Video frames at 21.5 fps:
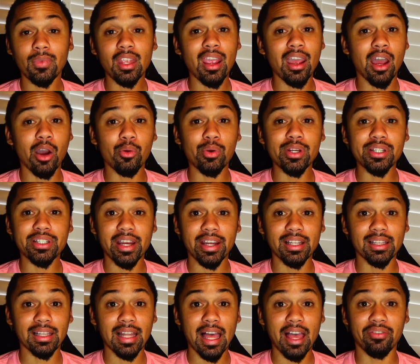I wish I
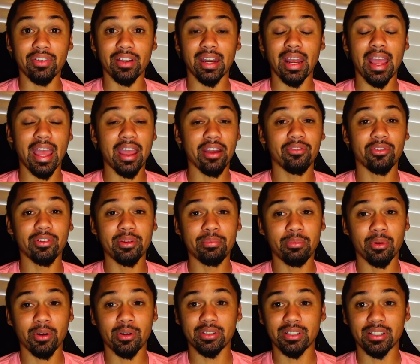could laugh at every
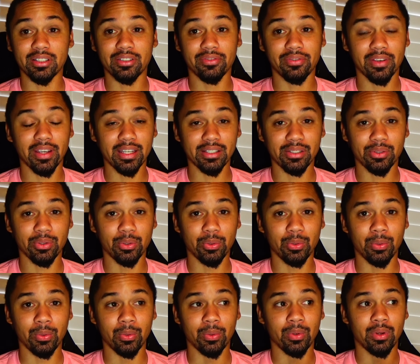person's face
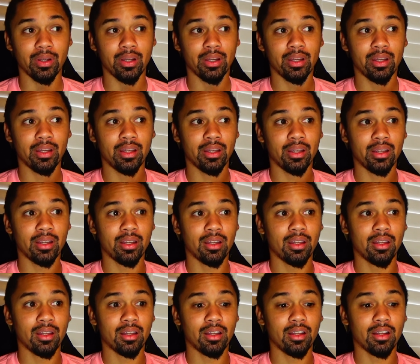who
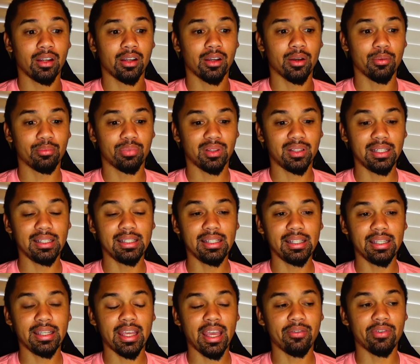
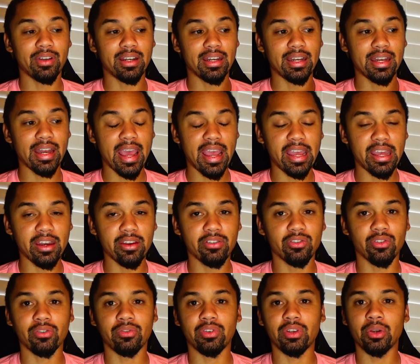completely gave a
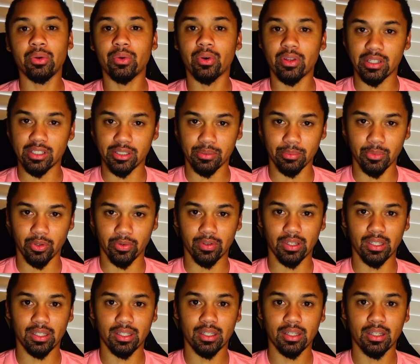negative review on this
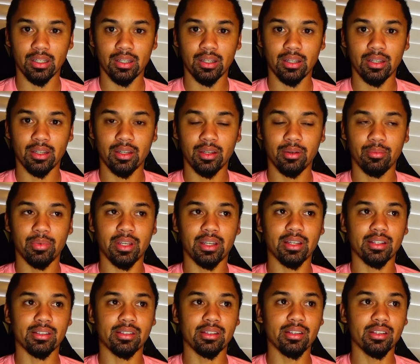movie.
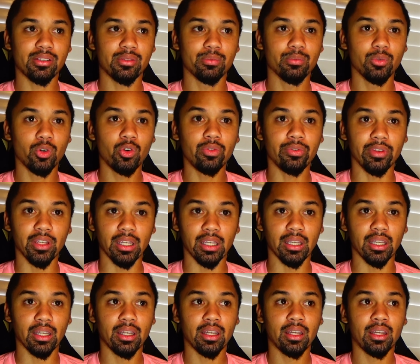Because this
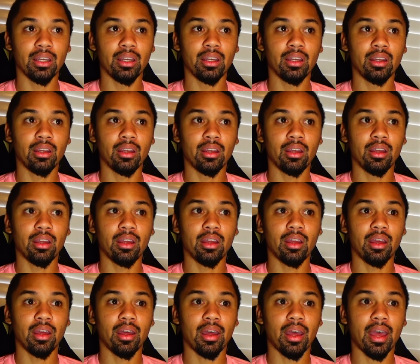movie
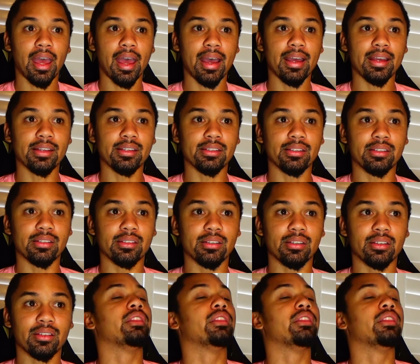has